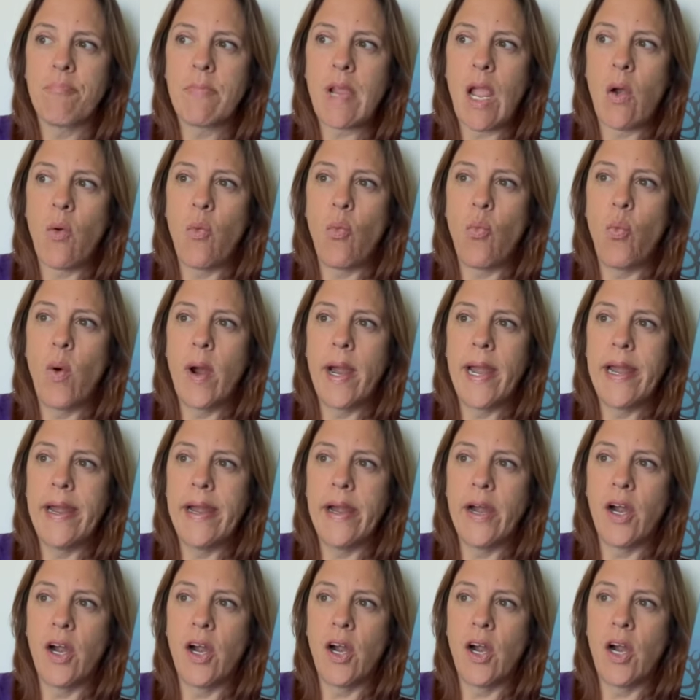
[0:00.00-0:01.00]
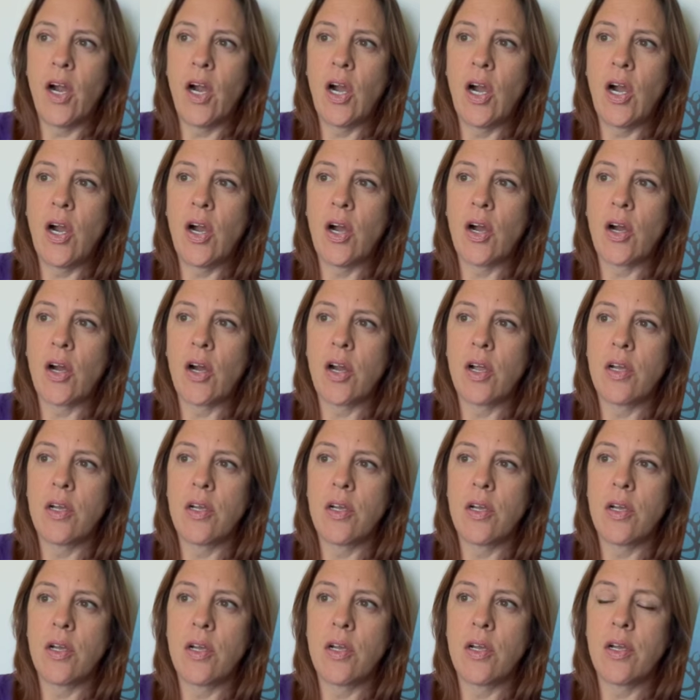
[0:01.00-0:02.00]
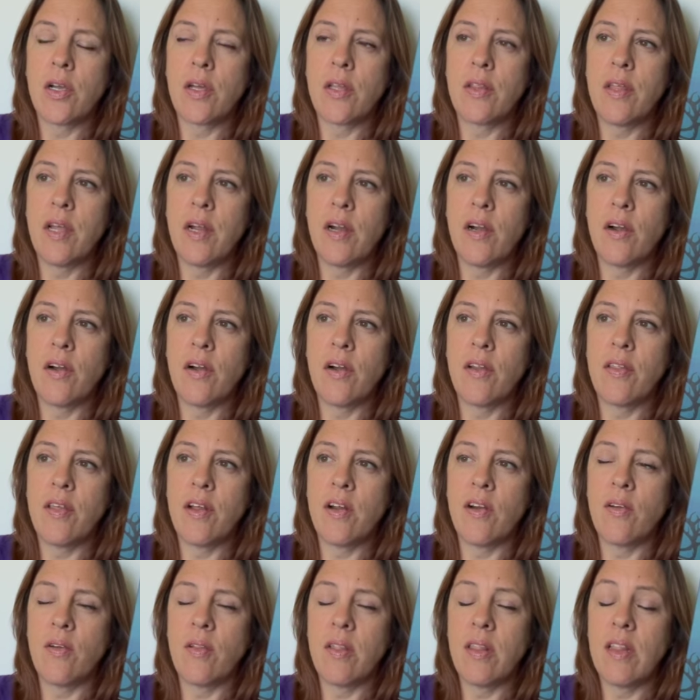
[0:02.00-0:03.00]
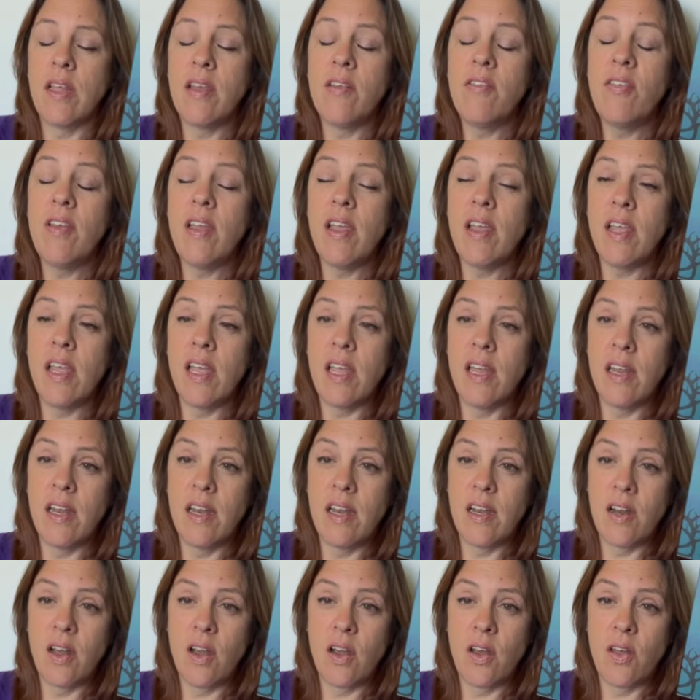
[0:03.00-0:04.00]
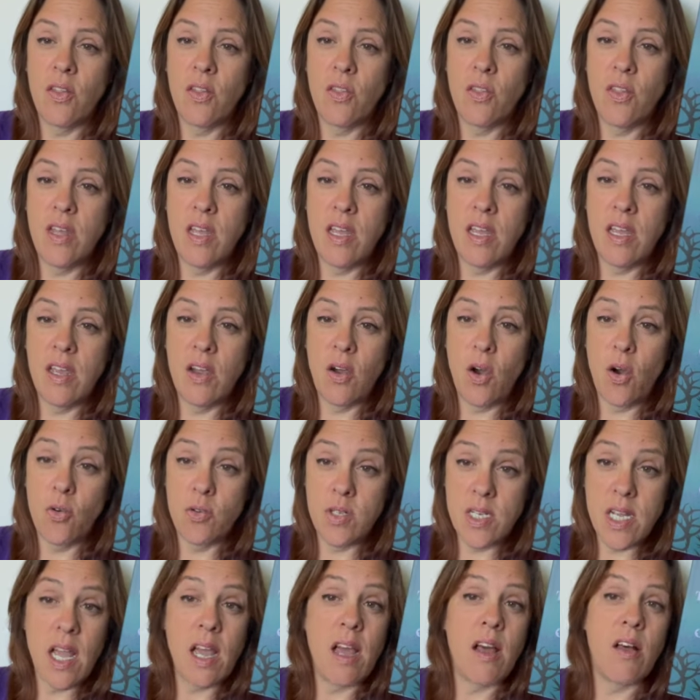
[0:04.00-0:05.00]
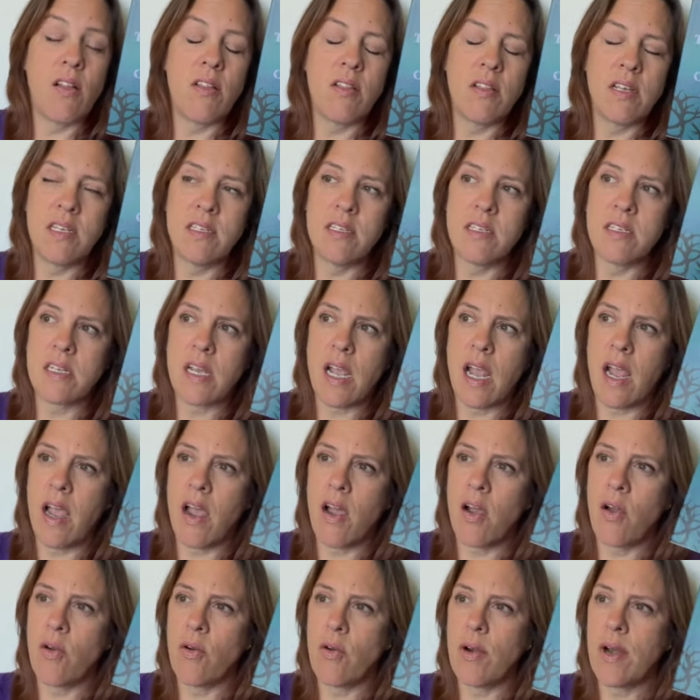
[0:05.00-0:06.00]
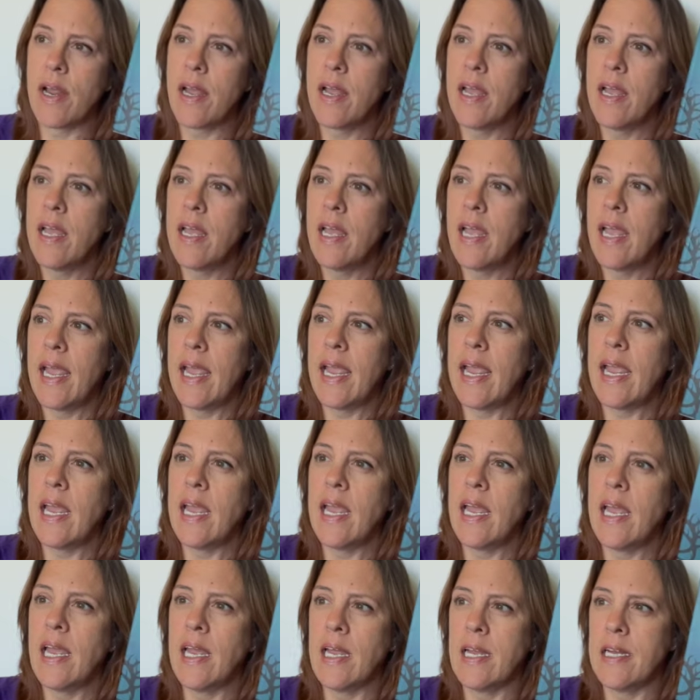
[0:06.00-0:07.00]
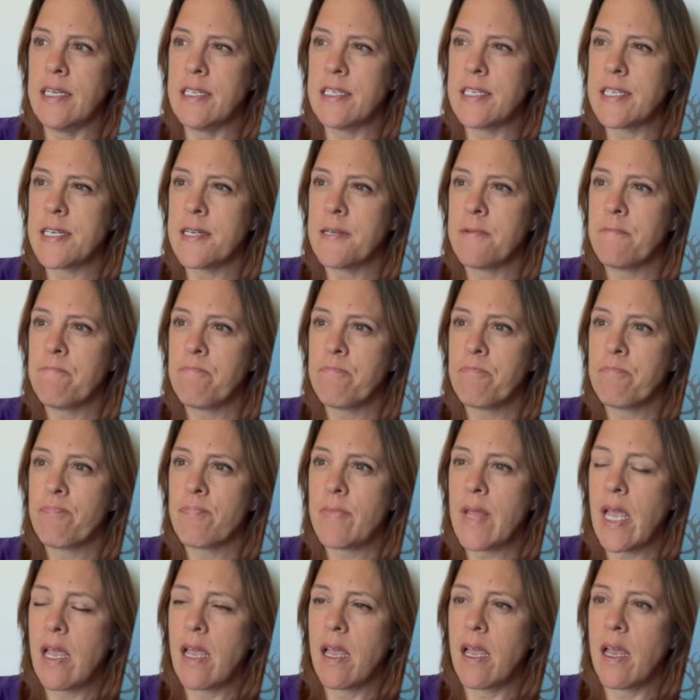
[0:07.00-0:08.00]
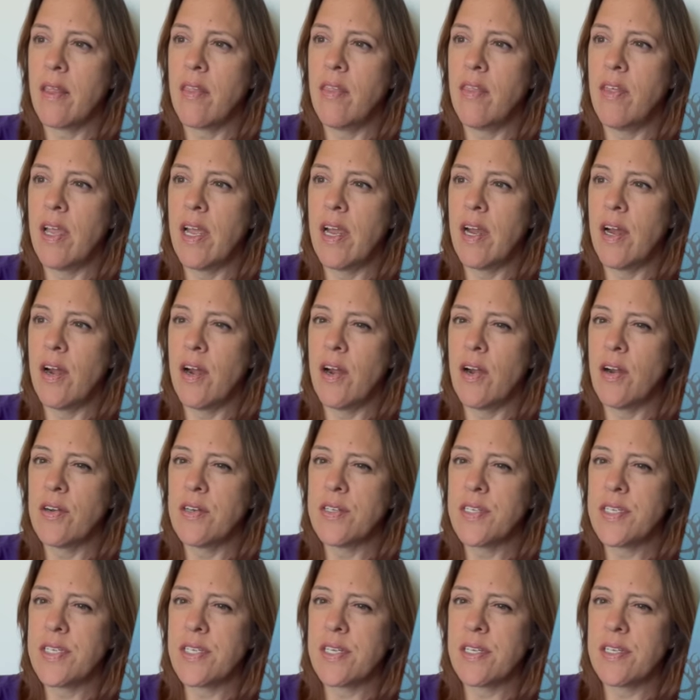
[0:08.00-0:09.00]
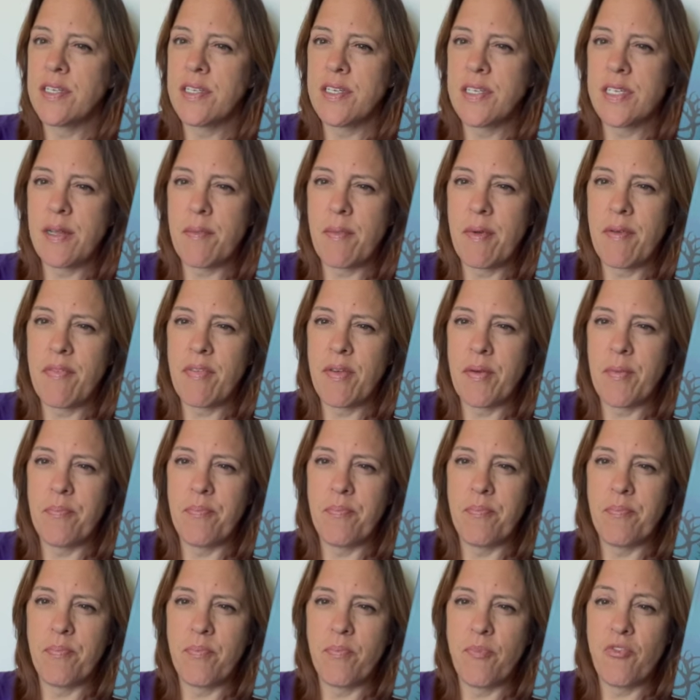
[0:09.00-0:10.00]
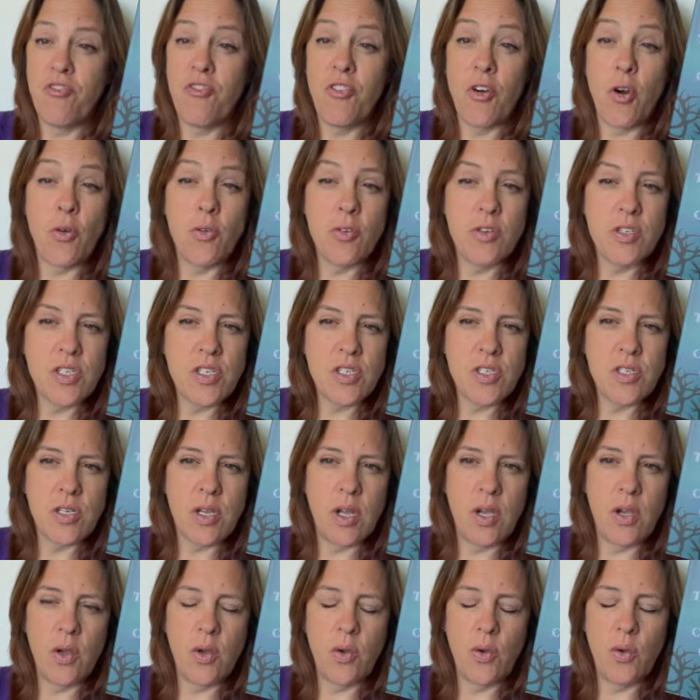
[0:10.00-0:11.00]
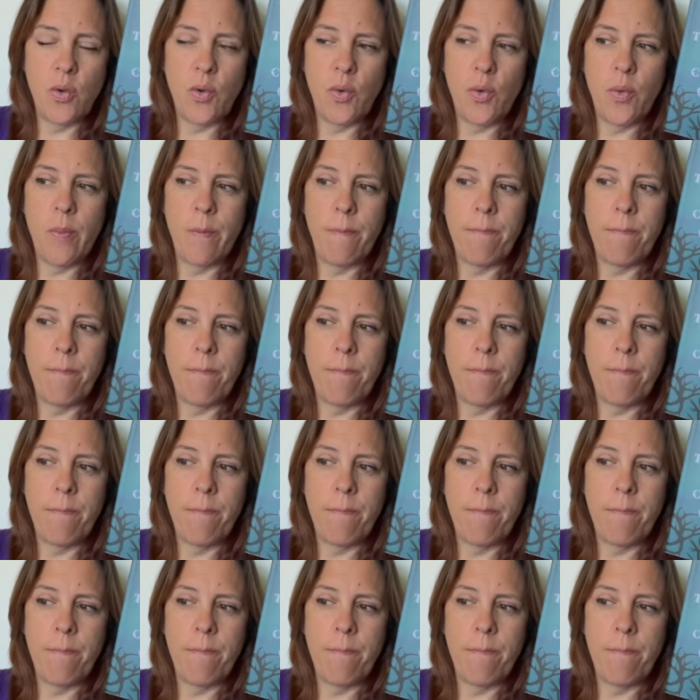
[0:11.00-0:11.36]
where they're living in the hotel in town, and there's some of the folks who